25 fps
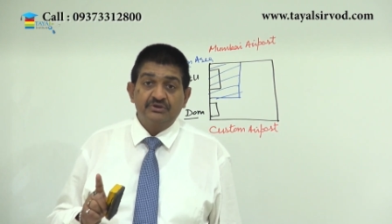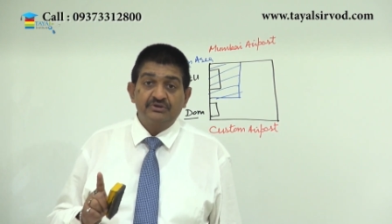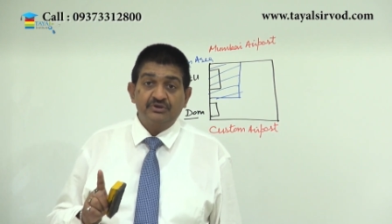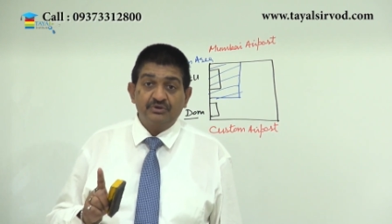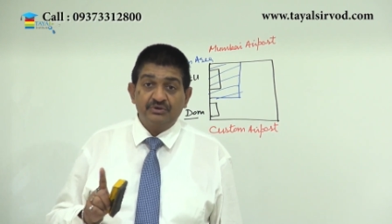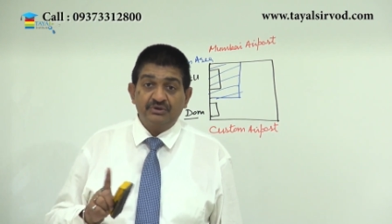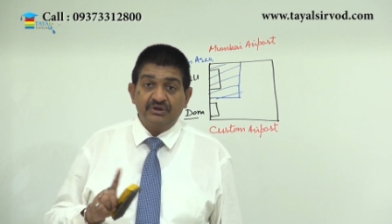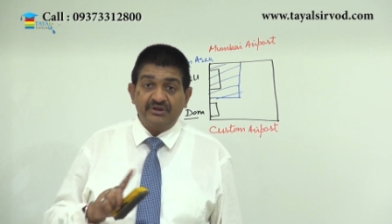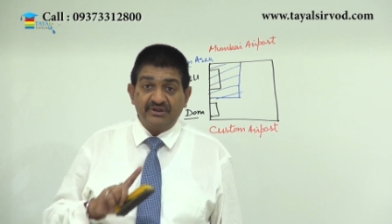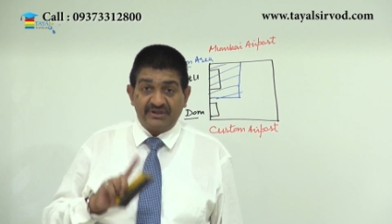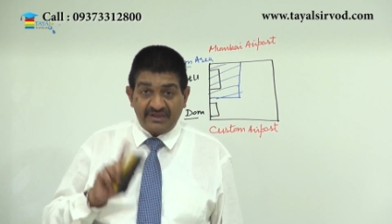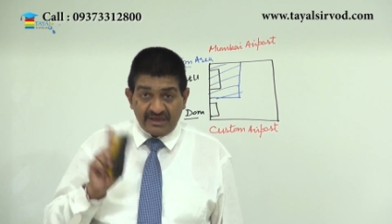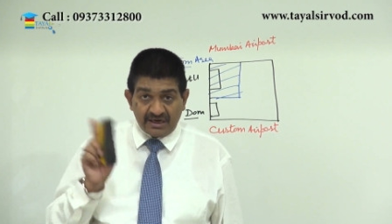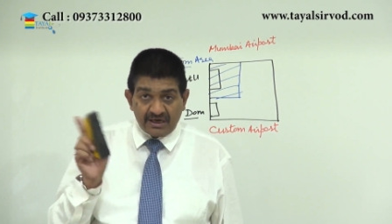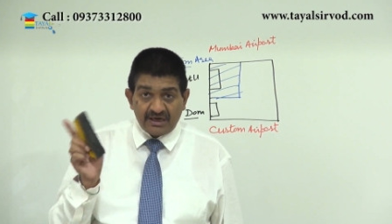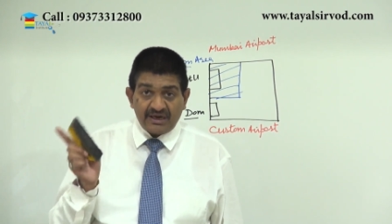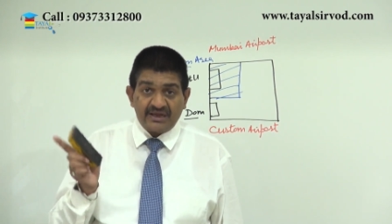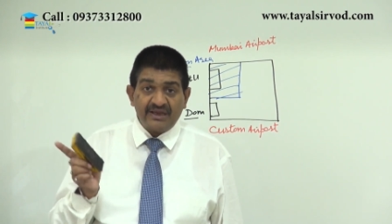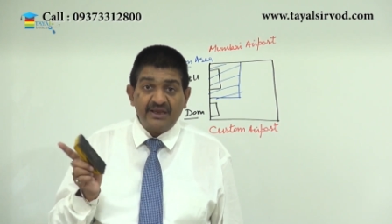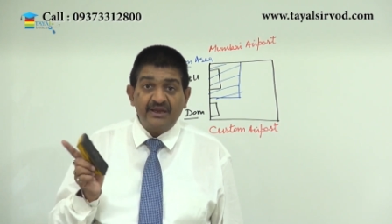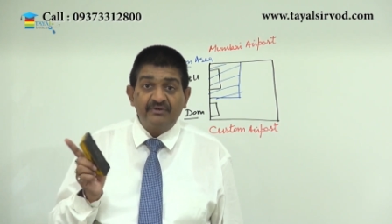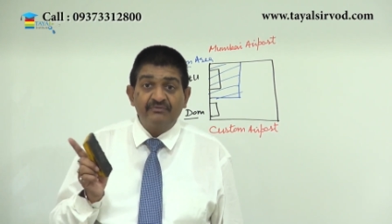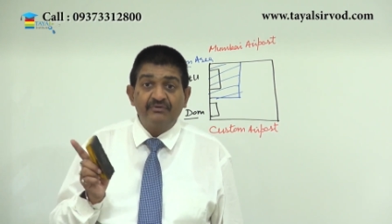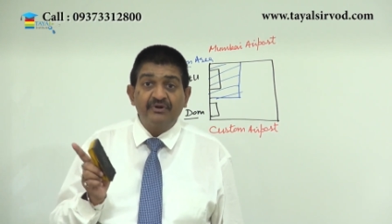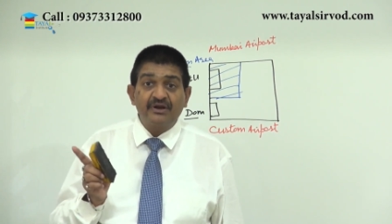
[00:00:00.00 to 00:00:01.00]
so there
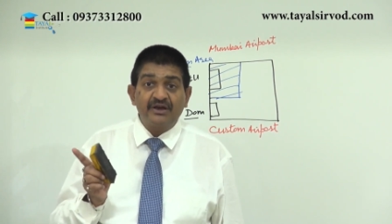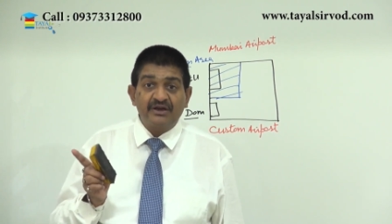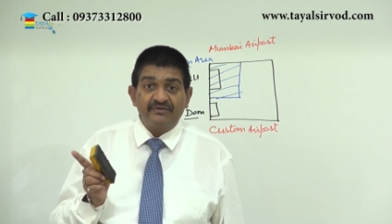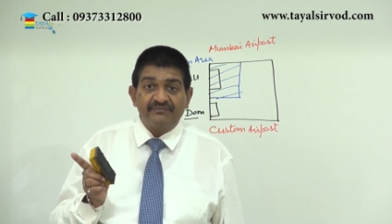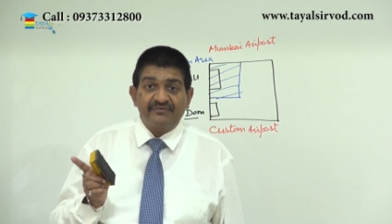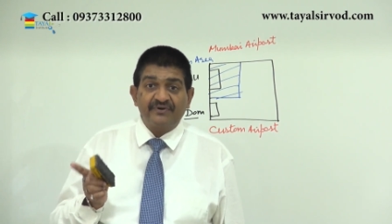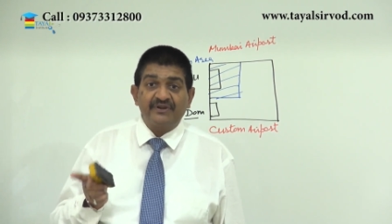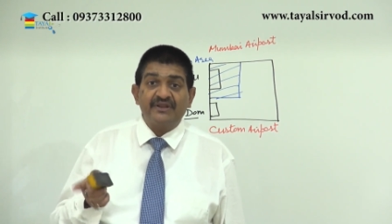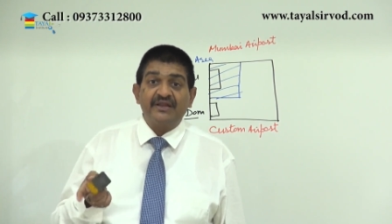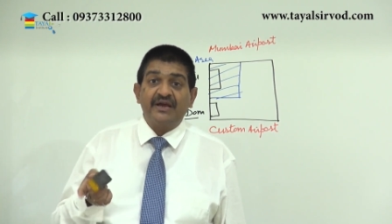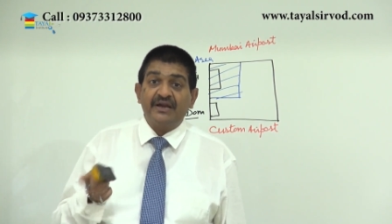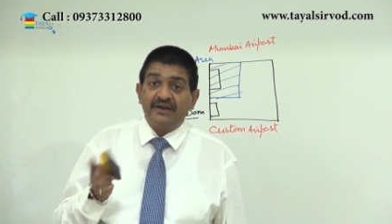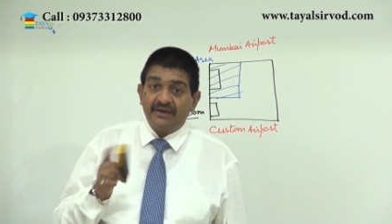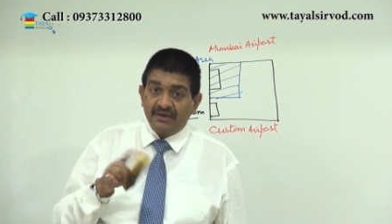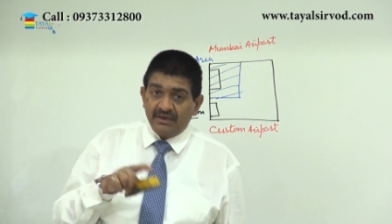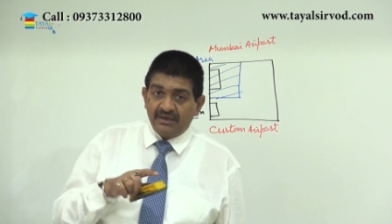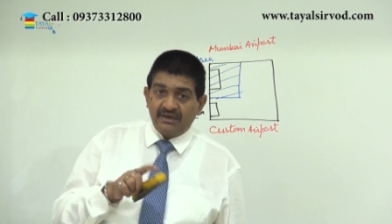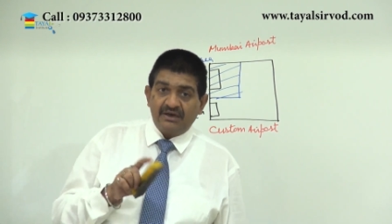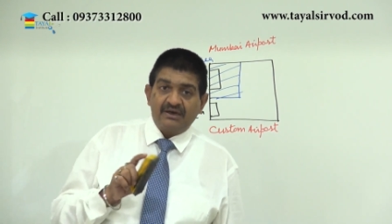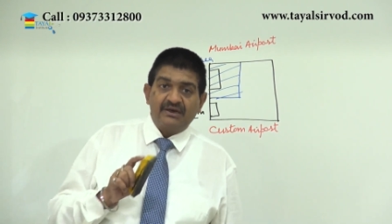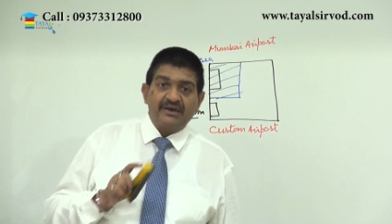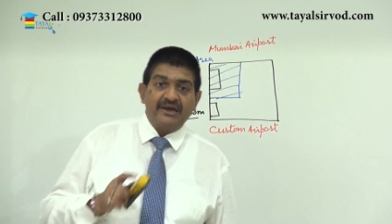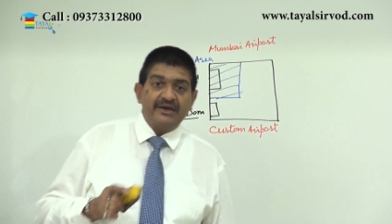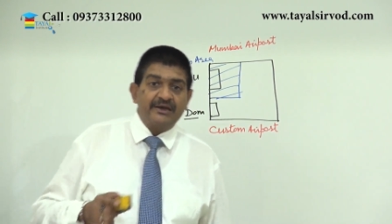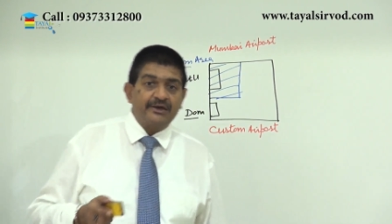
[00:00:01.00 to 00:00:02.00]
again we'll refer
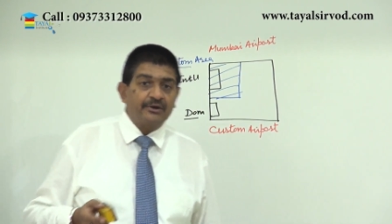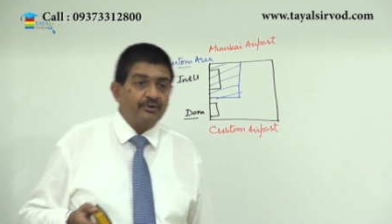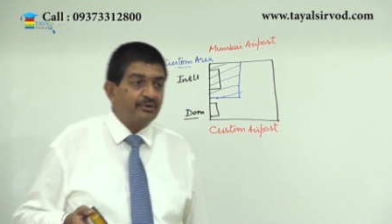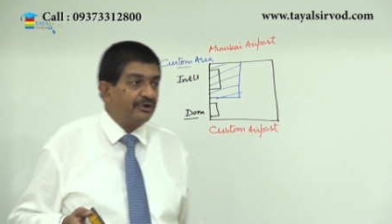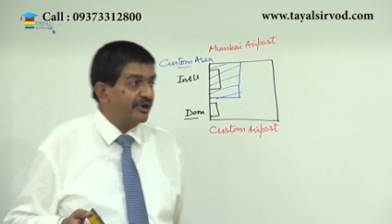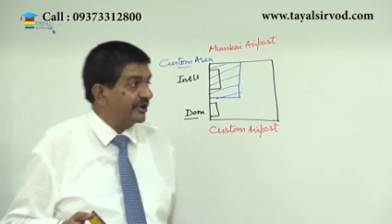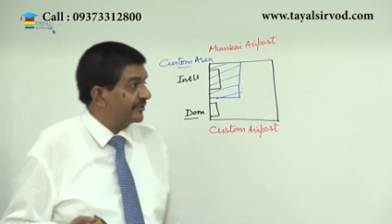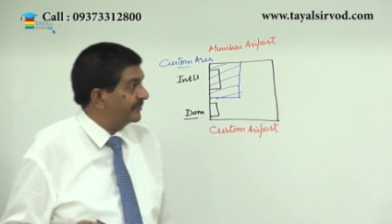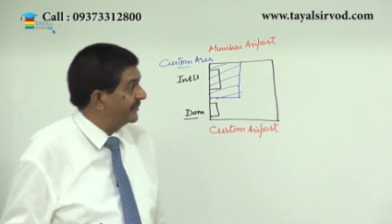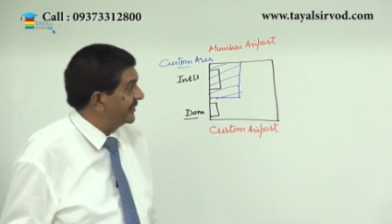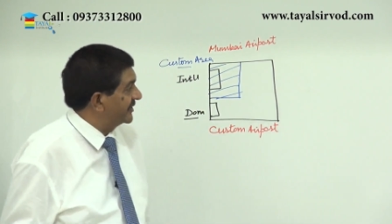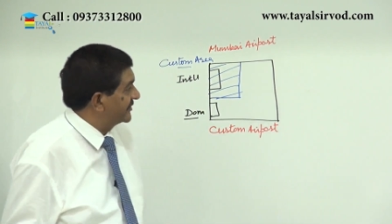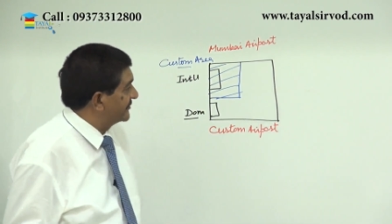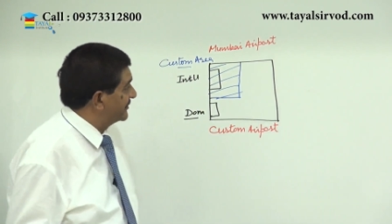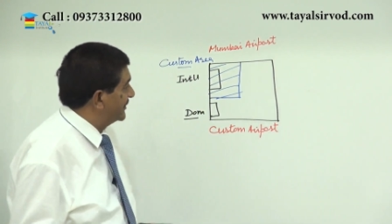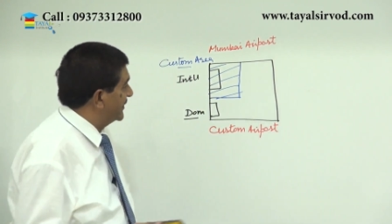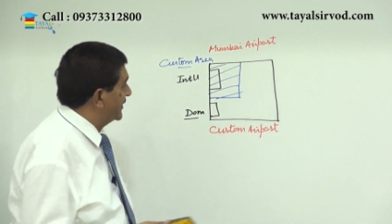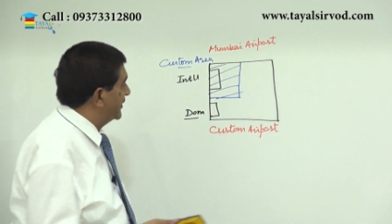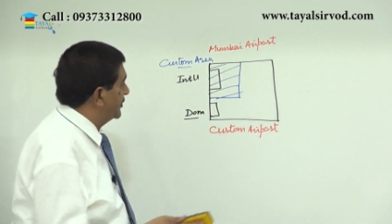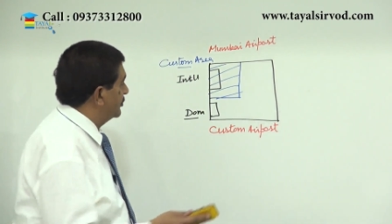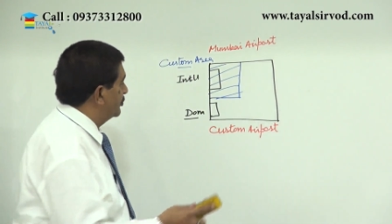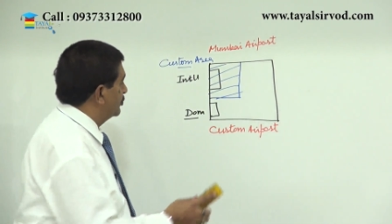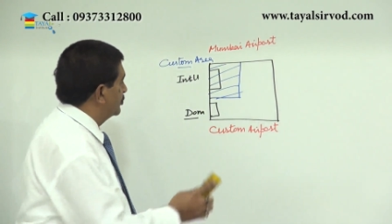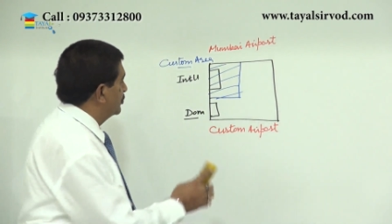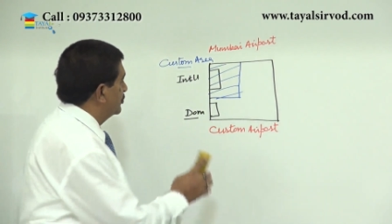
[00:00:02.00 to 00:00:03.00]
that right now let me
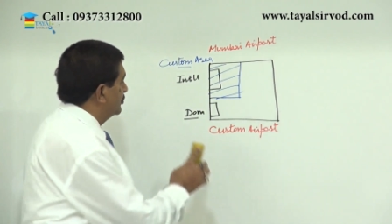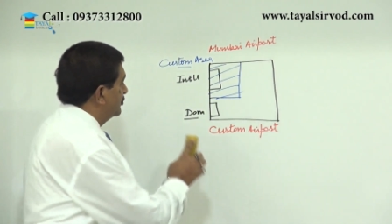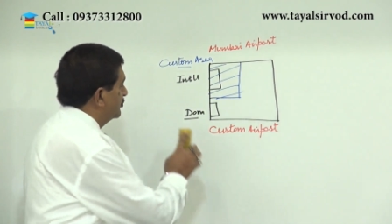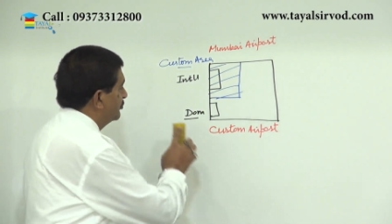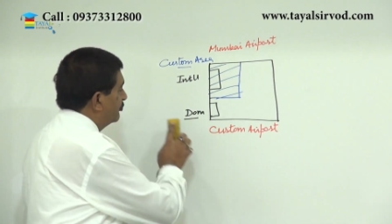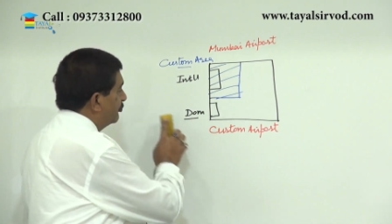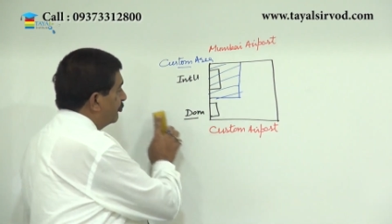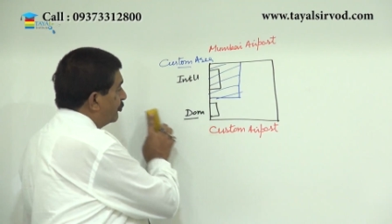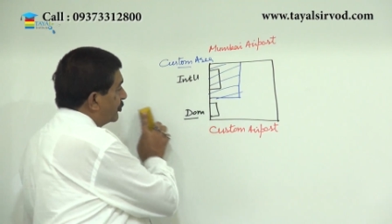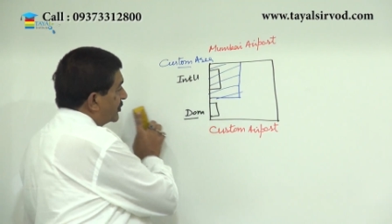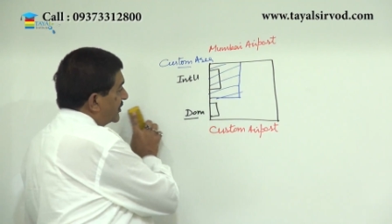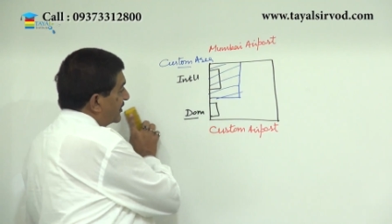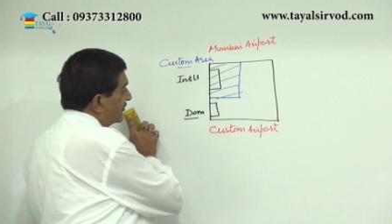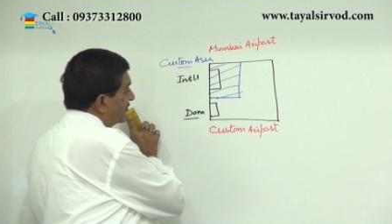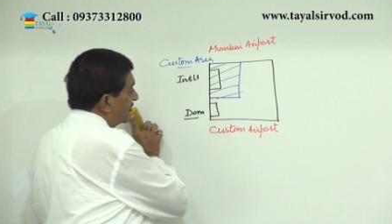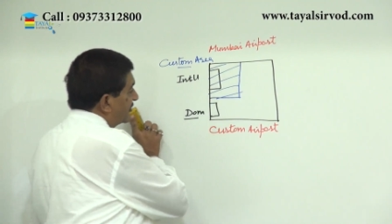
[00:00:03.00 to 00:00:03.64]
explain you what